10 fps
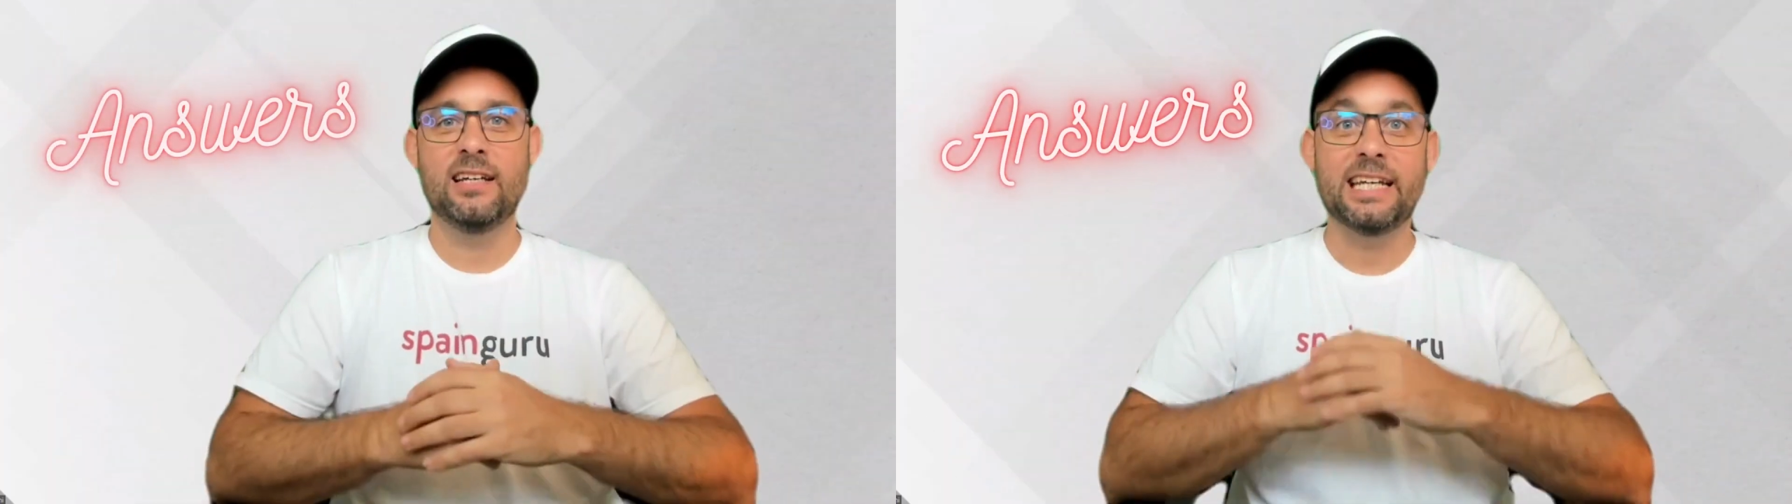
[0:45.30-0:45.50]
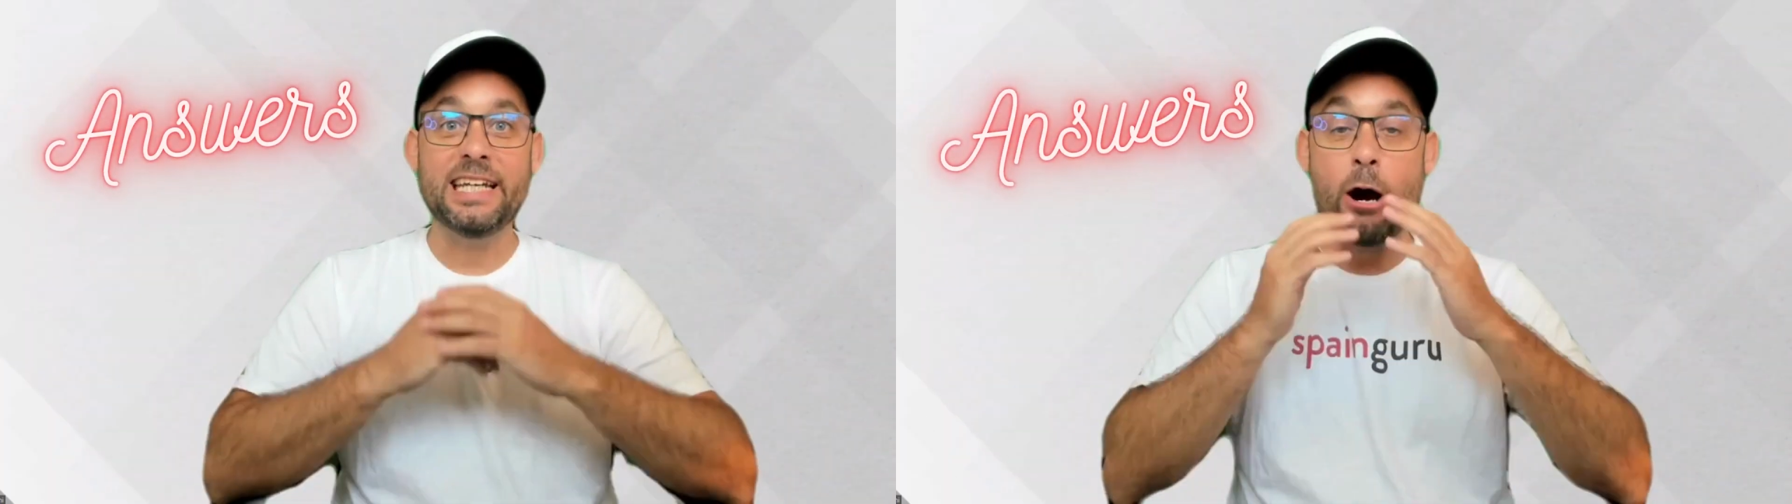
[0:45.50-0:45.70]

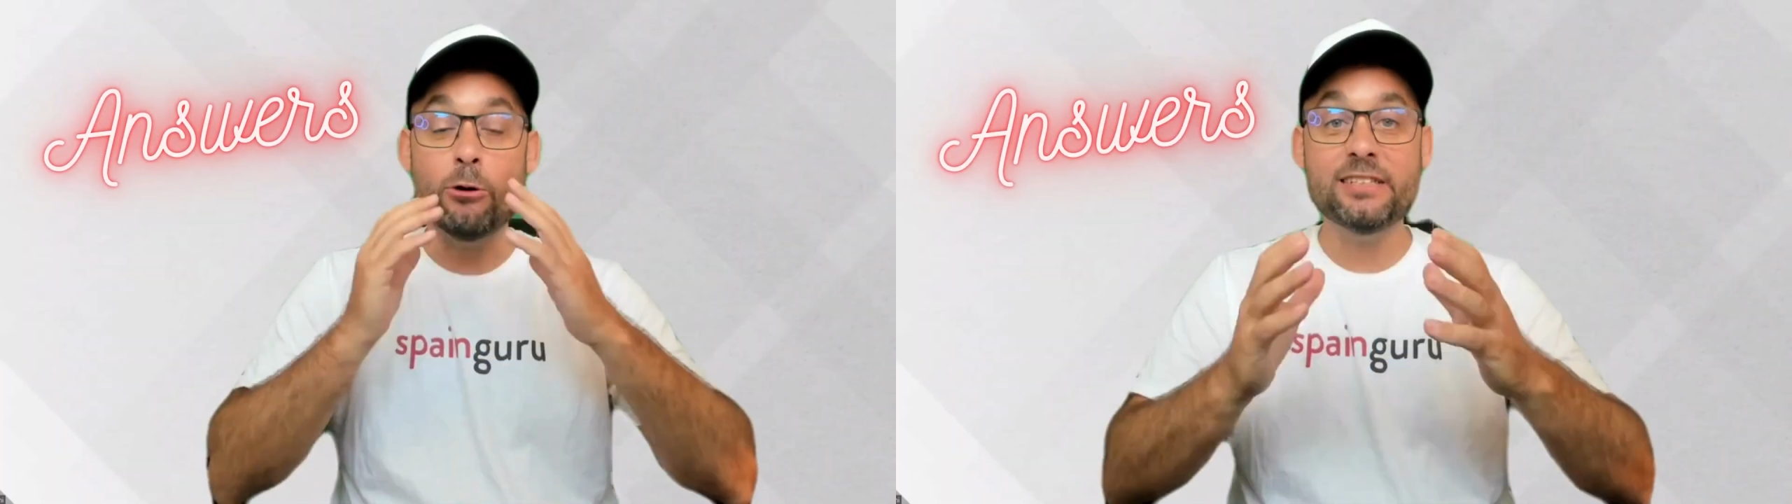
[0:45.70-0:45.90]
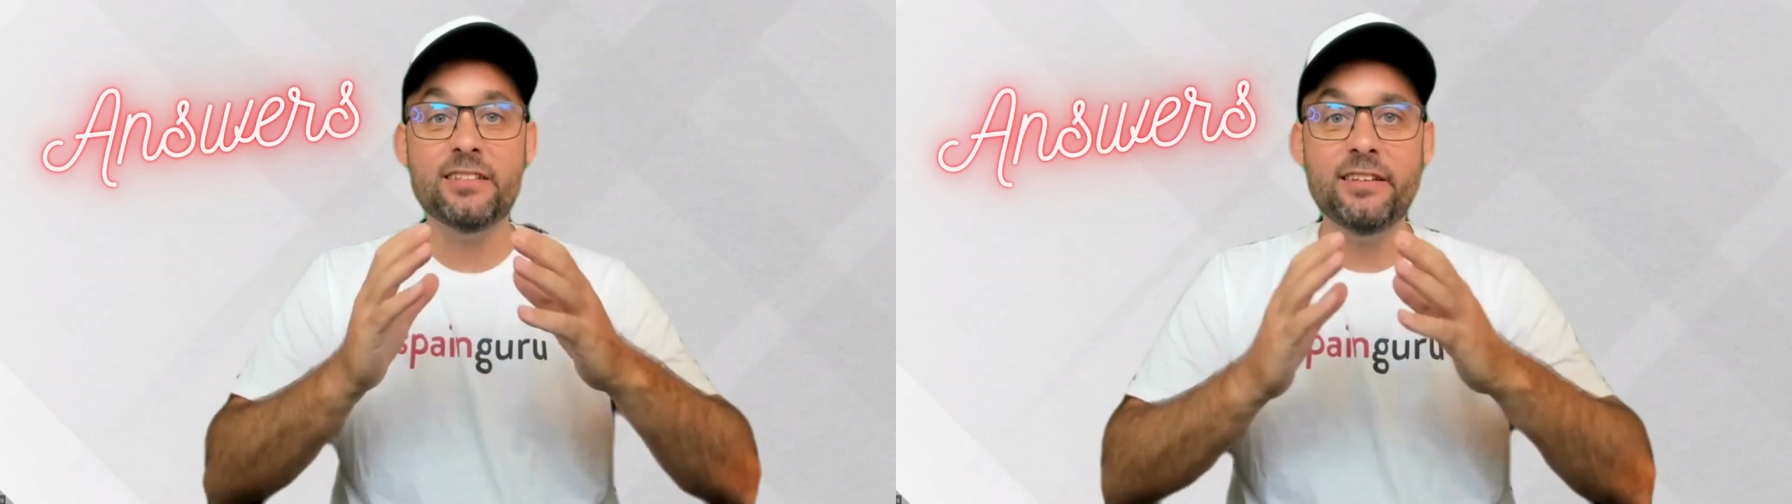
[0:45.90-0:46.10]
Now
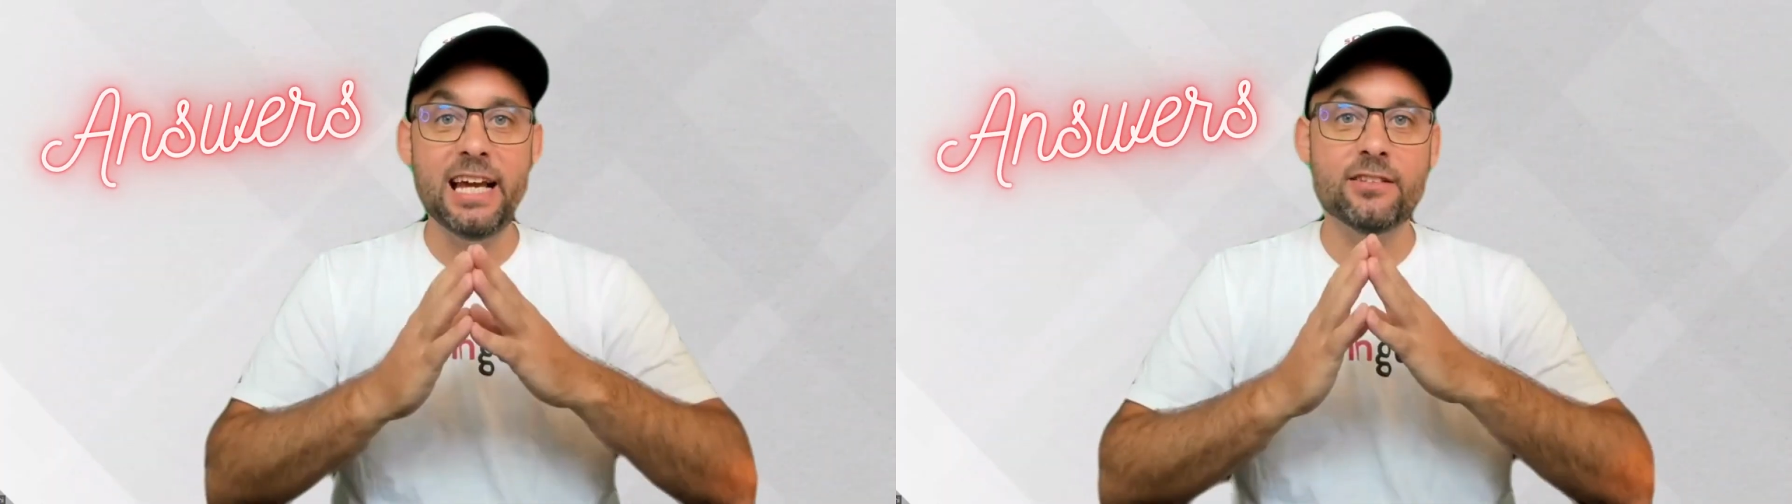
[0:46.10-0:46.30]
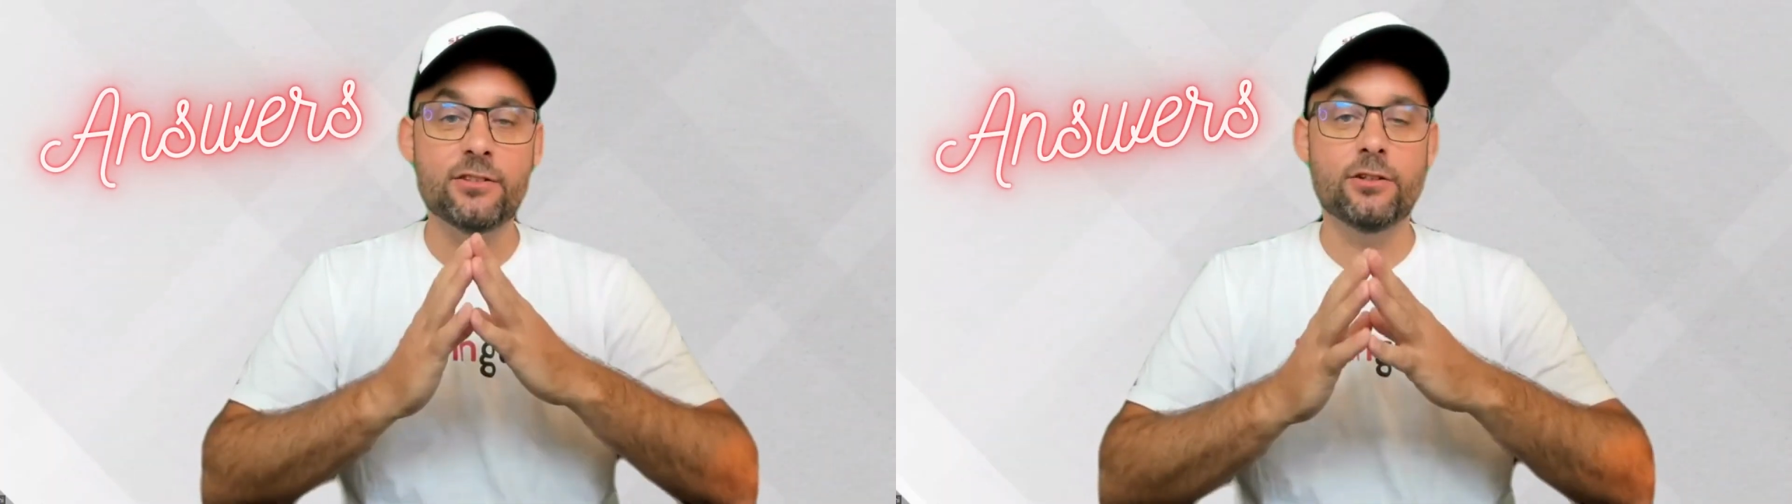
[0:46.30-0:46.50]
let's see the
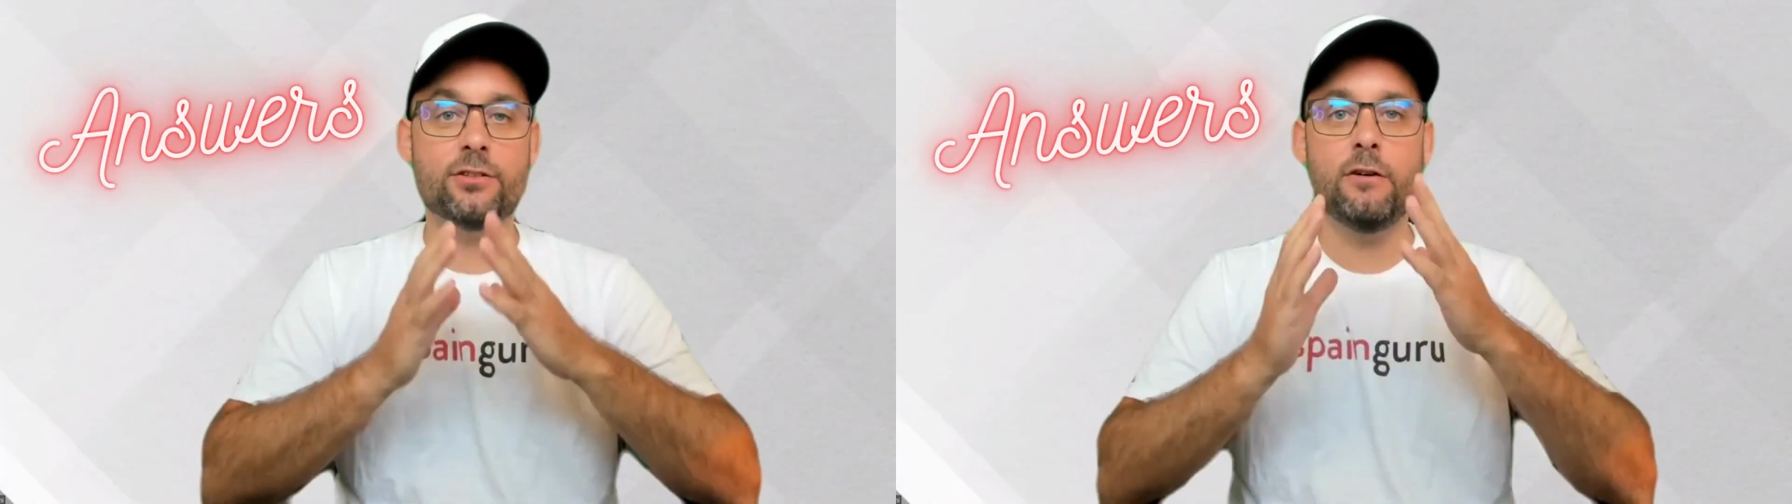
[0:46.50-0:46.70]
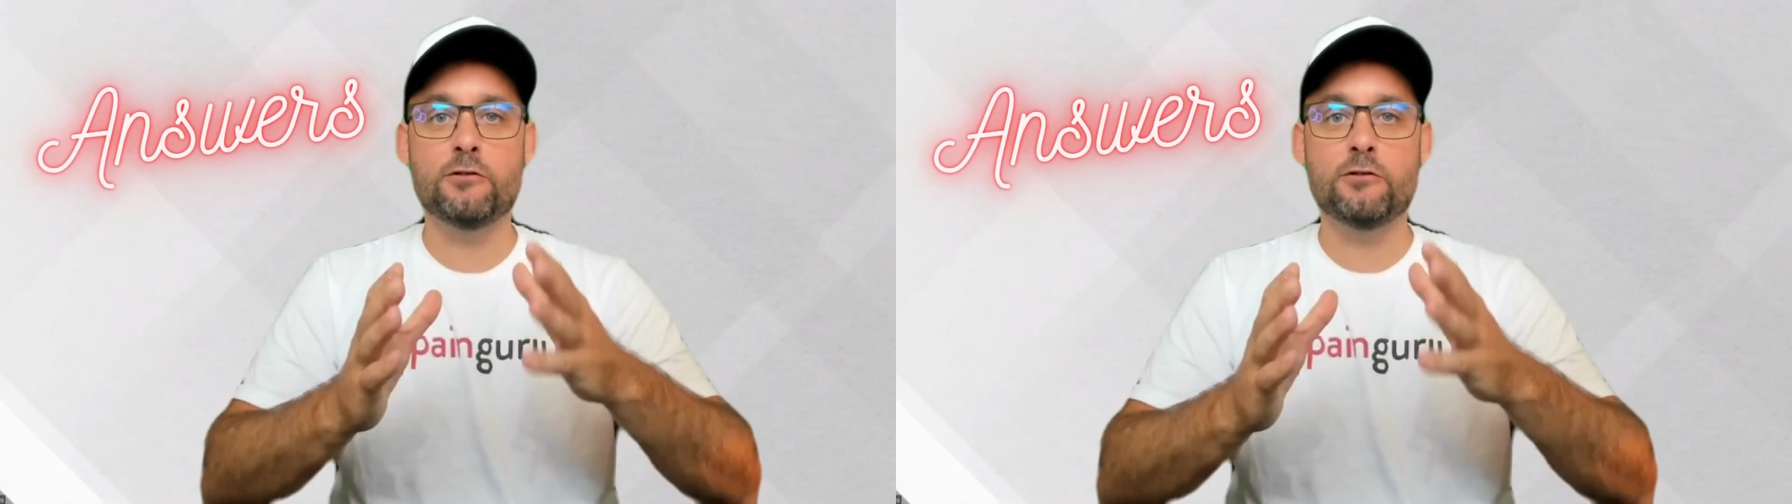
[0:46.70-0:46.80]
answers of